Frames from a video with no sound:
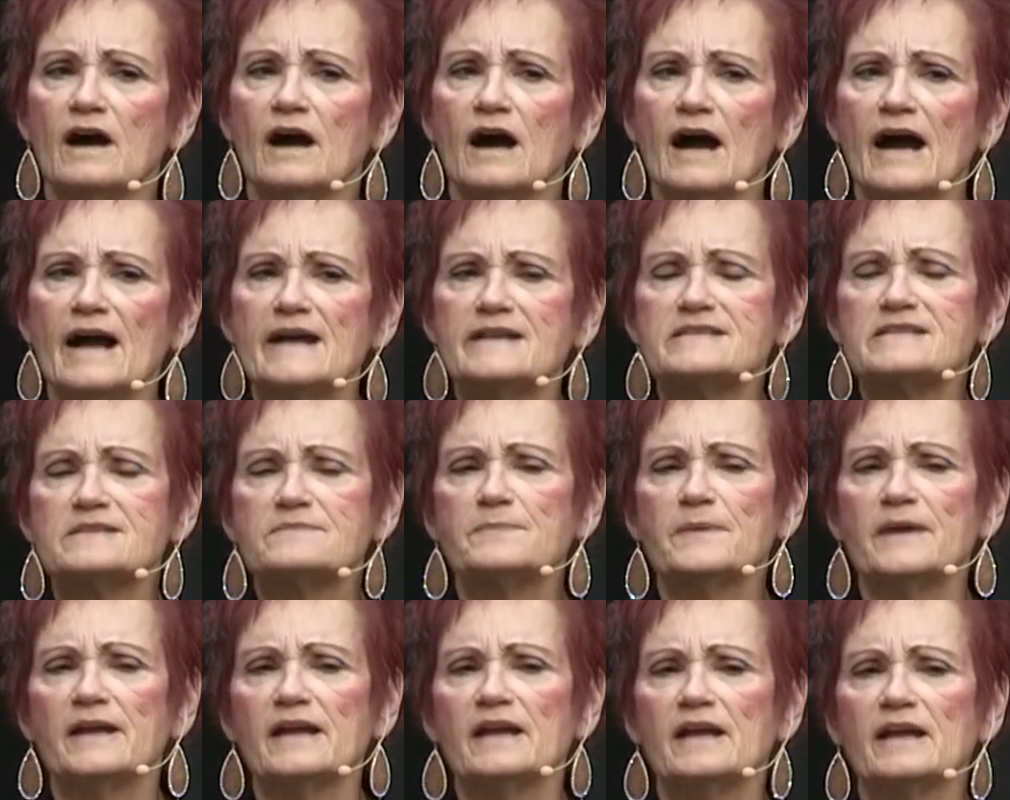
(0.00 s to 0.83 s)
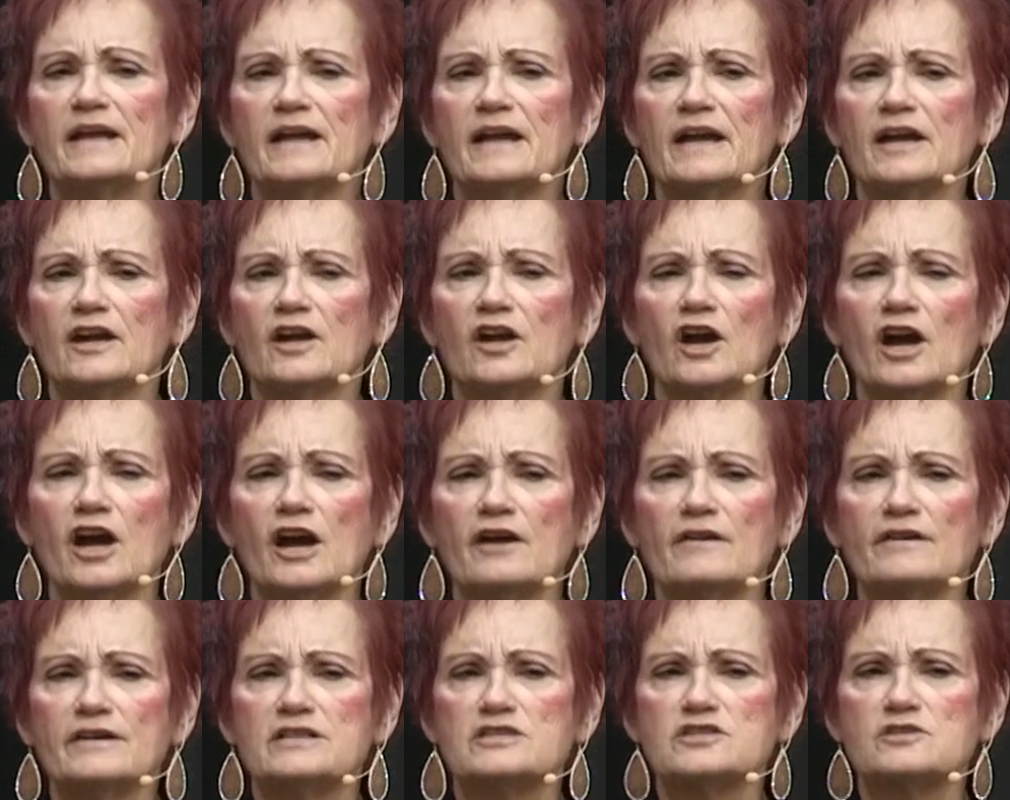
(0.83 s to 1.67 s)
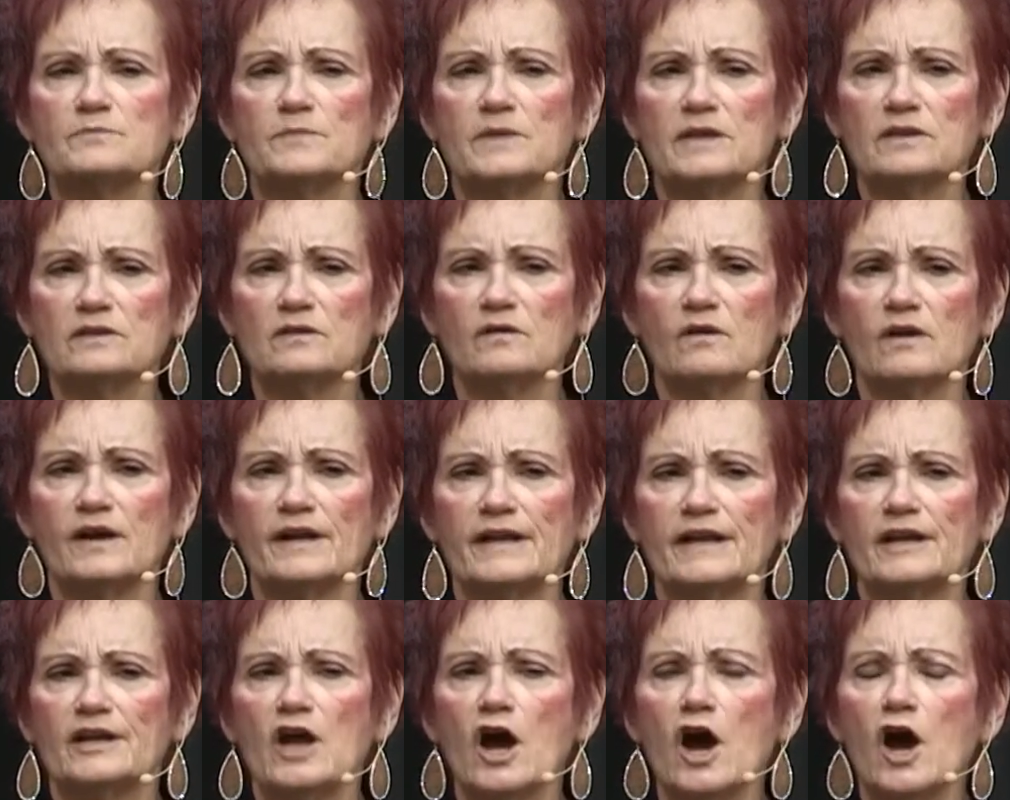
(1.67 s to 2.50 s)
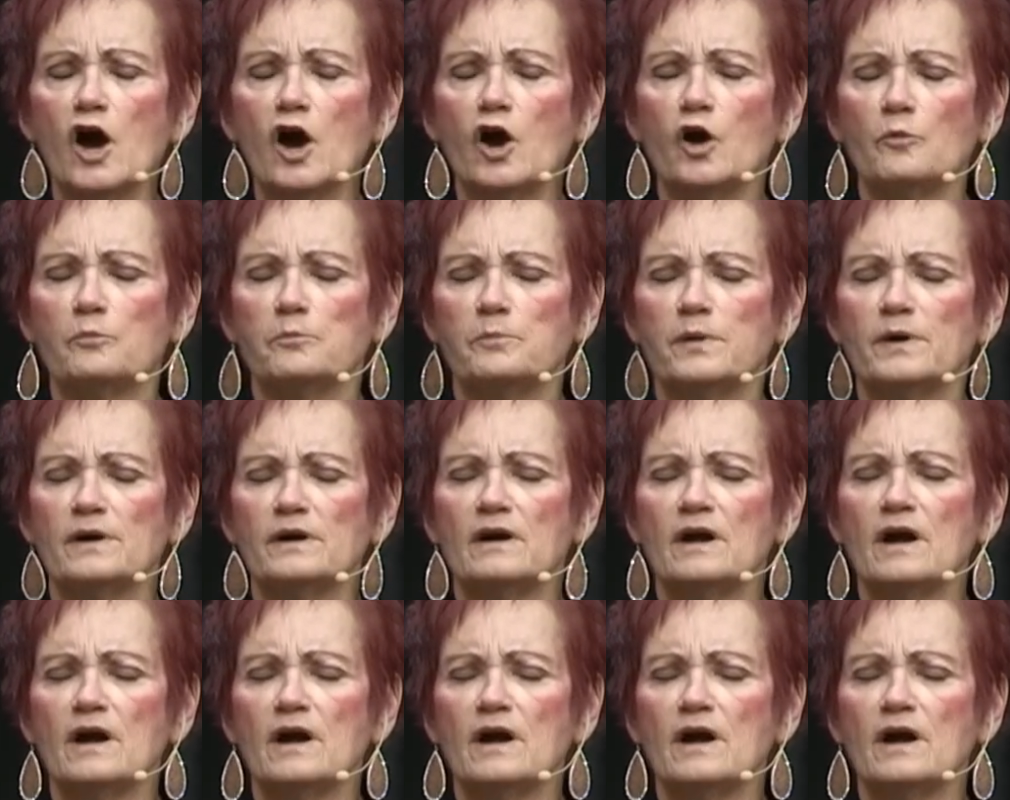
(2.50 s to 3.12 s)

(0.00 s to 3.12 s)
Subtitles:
I speak encouragement, Lord, and hope.